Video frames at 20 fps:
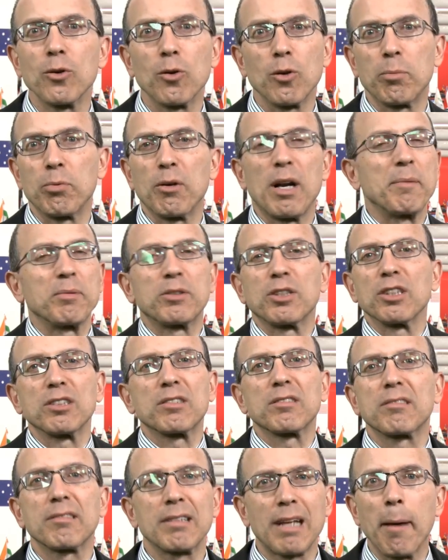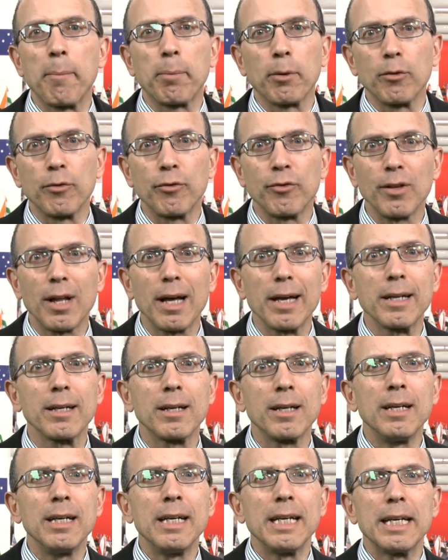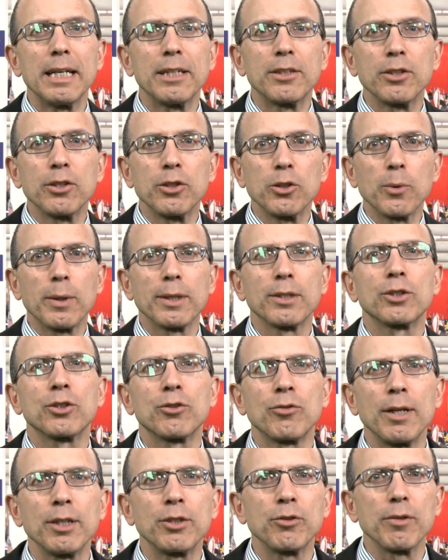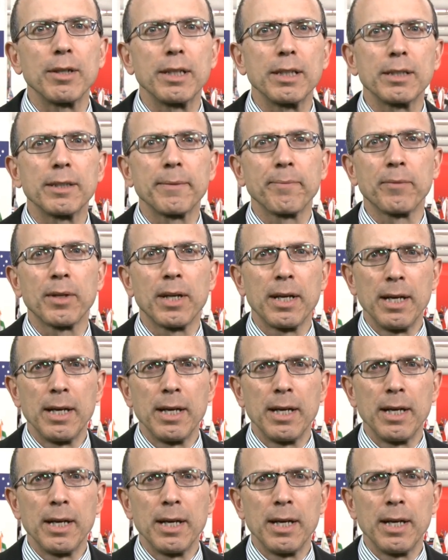or perhaps just capital flight, into U.S. Treasuries.